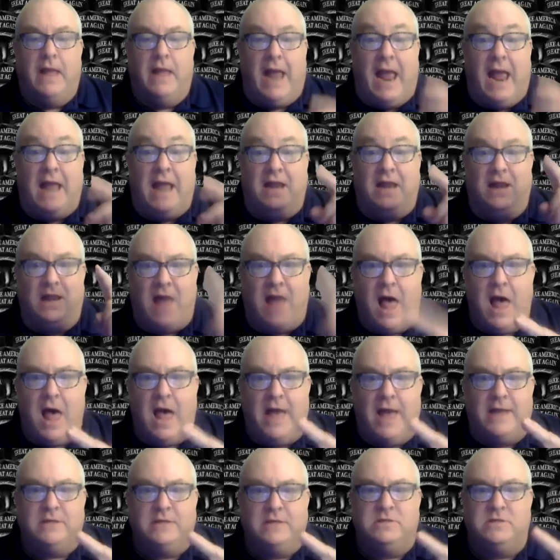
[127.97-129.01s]
and
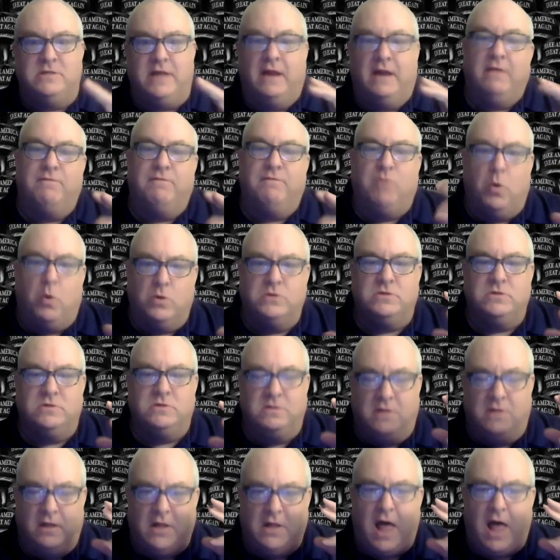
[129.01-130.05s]
lies, and of course
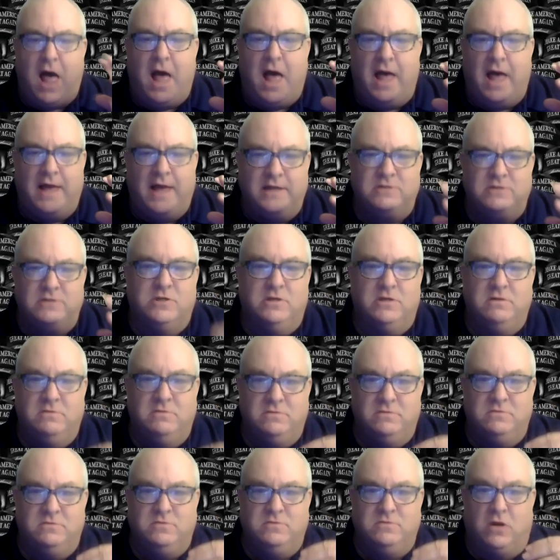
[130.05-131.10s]
the lies
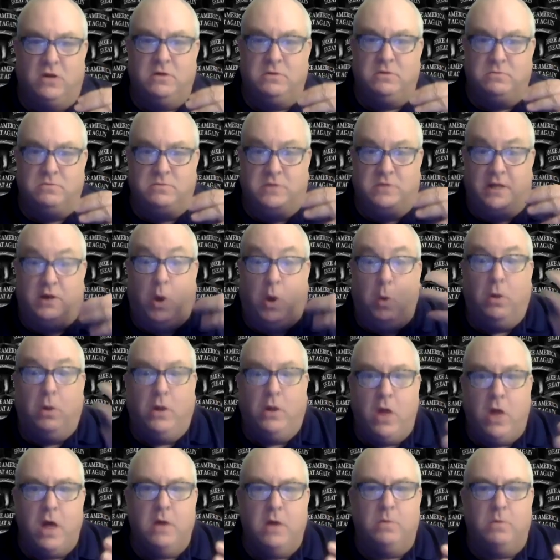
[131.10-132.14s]
that go
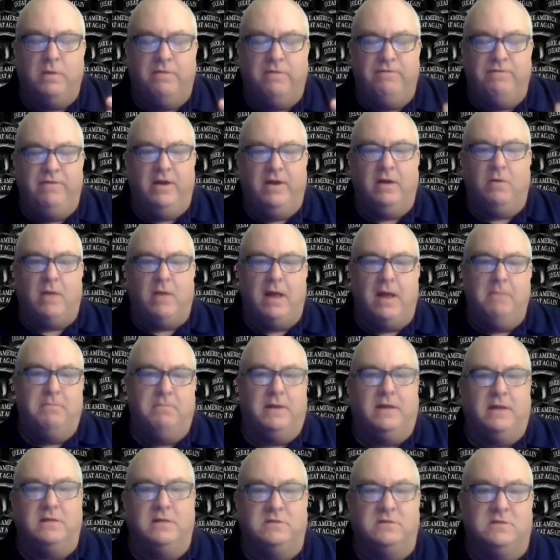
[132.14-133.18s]
along with fear, right?
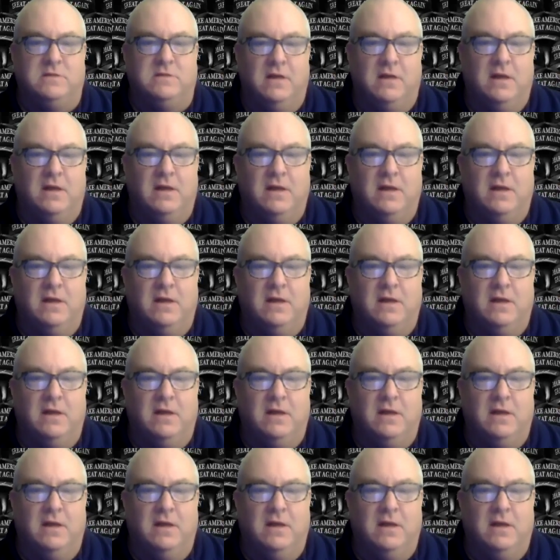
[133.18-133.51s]
Because